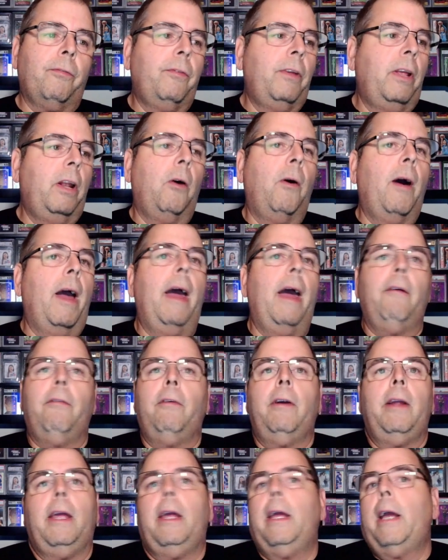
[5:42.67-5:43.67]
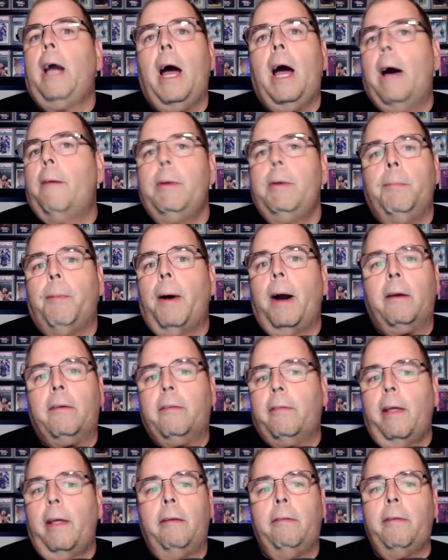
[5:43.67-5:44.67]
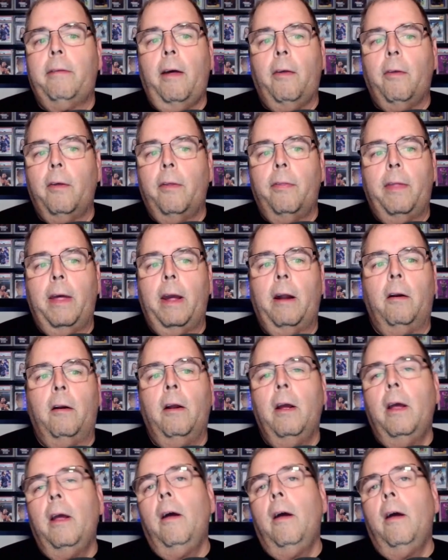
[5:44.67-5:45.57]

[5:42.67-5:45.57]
you know, every hobby box they sell in there,